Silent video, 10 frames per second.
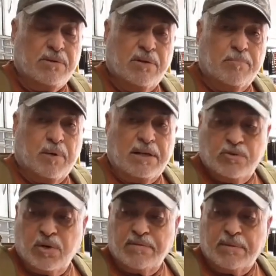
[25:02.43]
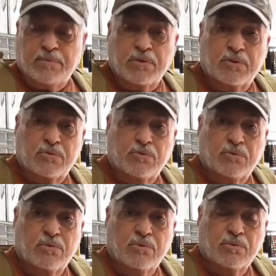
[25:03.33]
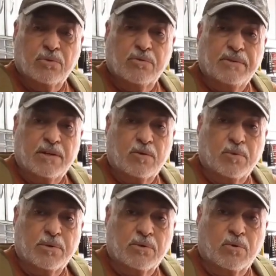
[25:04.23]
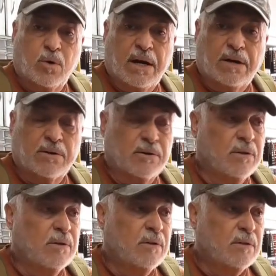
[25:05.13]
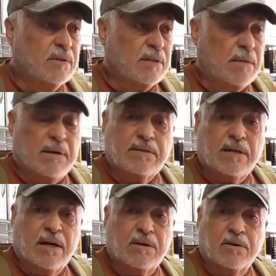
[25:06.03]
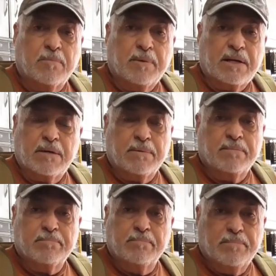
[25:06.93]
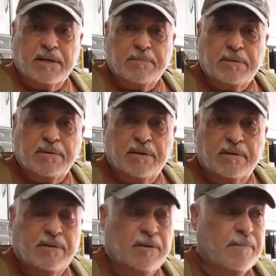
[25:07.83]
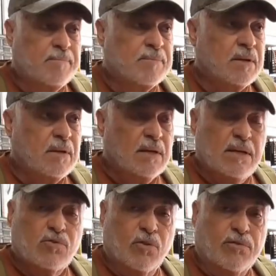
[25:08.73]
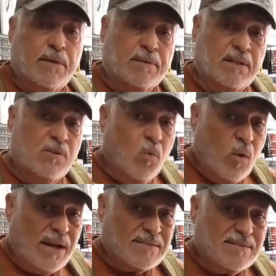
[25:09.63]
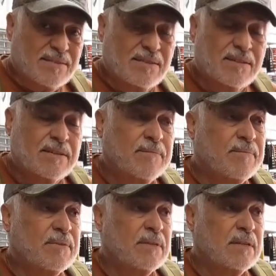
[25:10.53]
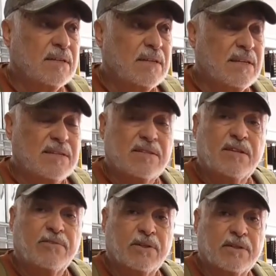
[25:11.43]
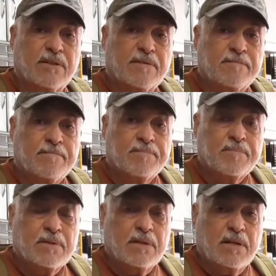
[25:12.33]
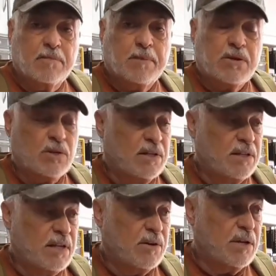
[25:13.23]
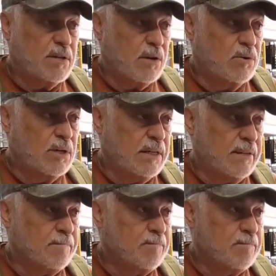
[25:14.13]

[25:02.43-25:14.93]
You can probably drive up to the vehicle with your quad or side by side, or you pick up and pick up the deer. You know, it's all flat. But in the west, it's different, especially in the areas I go hunting.